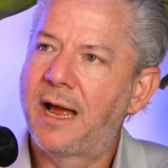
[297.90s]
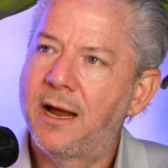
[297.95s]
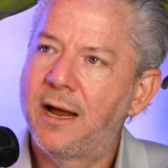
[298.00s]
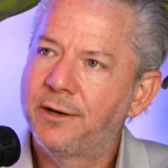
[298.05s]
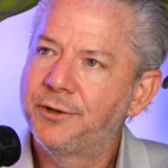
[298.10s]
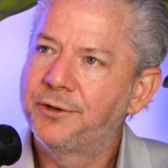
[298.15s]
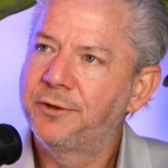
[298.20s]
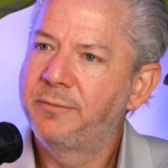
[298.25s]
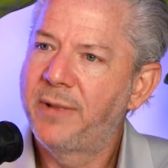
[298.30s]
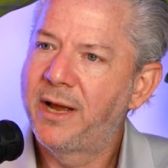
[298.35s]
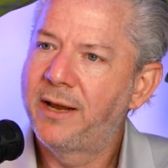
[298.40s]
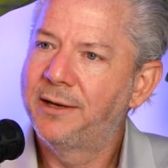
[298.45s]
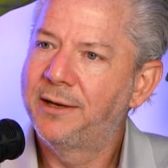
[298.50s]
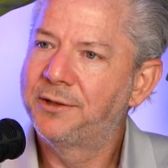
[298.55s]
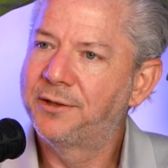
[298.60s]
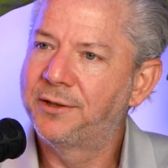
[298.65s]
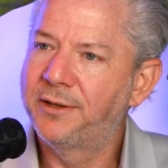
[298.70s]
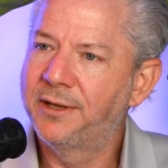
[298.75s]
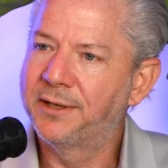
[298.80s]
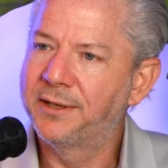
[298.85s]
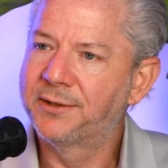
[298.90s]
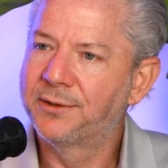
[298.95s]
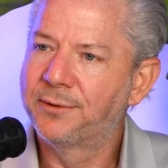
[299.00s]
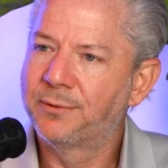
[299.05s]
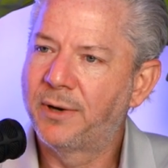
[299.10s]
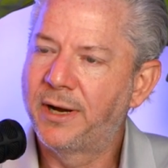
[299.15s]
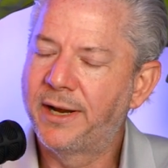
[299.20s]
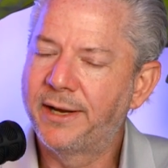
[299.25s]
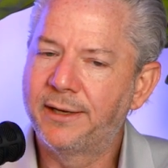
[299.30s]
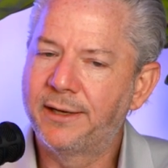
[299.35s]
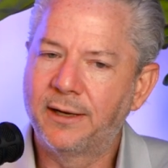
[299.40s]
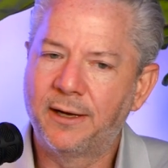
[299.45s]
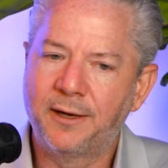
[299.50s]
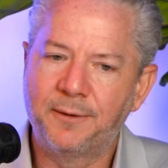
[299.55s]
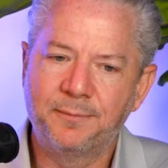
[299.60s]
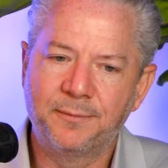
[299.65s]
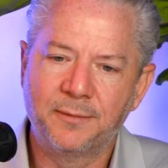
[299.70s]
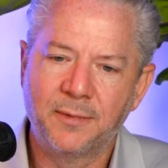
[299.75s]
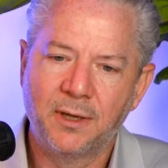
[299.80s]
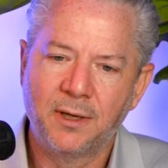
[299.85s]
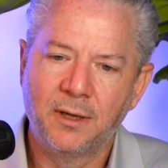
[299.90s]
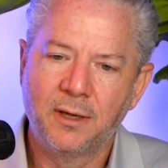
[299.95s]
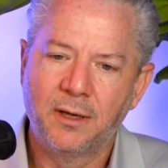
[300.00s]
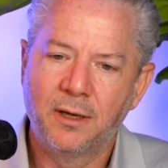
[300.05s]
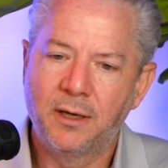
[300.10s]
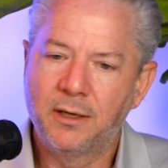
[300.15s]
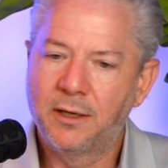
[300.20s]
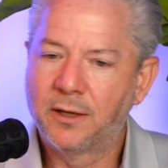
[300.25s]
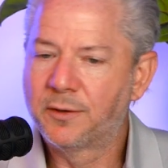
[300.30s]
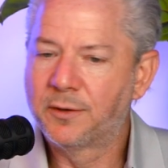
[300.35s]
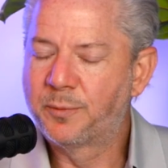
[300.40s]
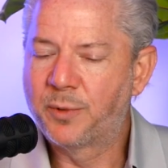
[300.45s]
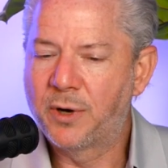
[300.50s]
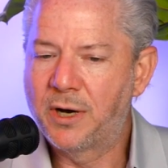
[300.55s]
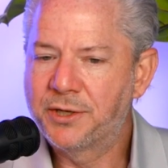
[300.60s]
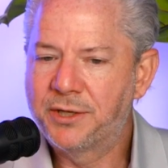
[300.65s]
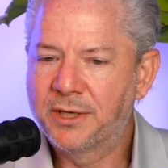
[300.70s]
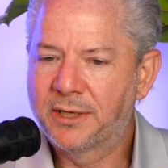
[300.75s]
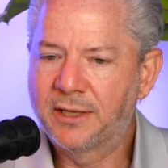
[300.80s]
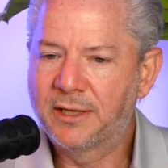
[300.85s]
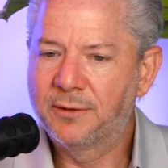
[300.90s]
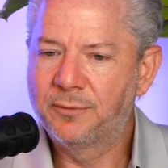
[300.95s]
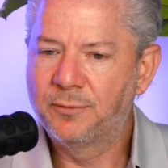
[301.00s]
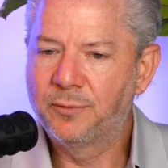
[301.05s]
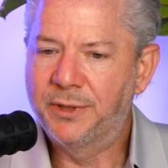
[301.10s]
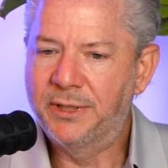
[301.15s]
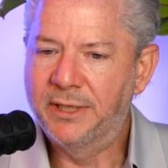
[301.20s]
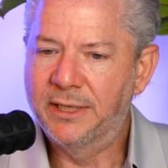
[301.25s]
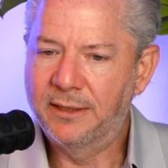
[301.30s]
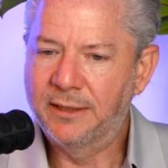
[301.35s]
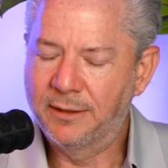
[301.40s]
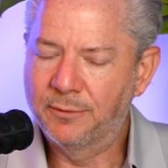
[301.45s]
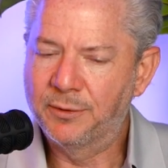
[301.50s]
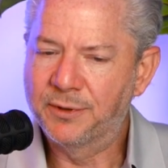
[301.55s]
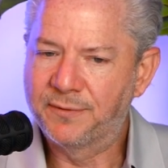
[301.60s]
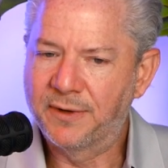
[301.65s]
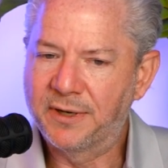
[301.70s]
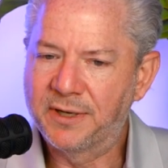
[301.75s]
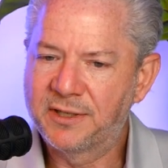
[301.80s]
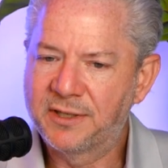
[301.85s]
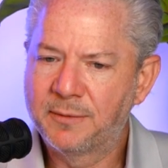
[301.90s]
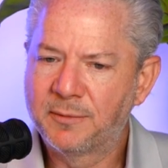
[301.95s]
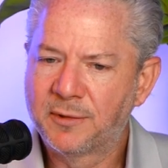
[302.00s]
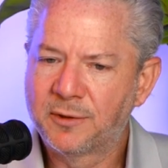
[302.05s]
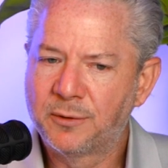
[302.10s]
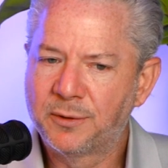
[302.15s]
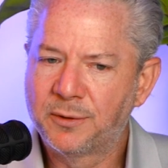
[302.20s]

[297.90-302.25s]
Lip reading: how did you manage this, right? Another project that we did that was very similar